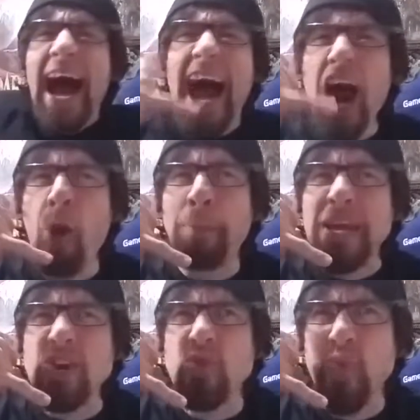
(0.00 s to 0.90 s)
I'll
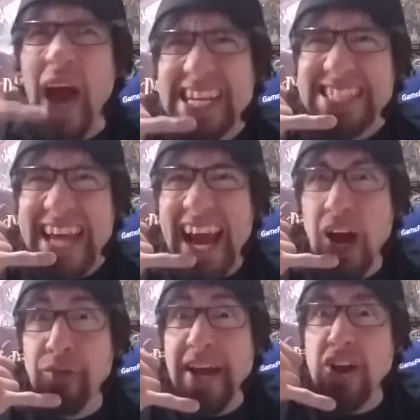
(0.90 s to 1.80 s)
be right
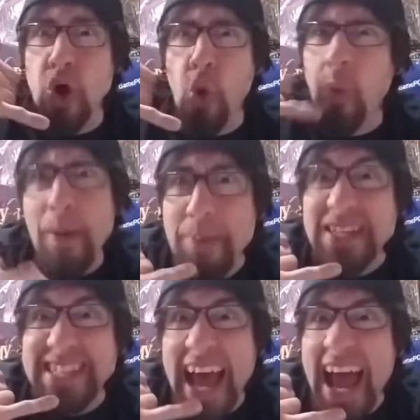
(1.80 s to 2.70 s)
down there to whip
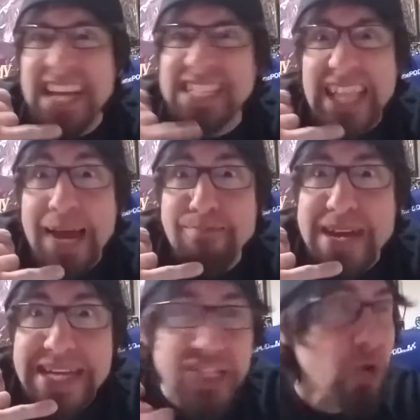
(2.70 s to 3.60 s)
his ass. Let
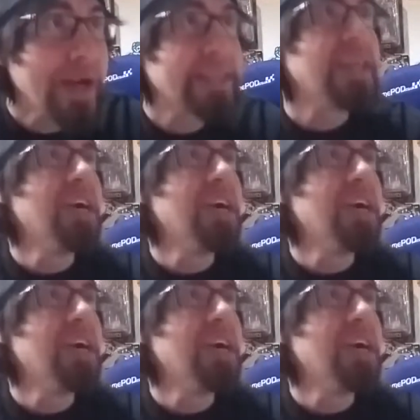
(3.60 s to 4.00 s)
me do it.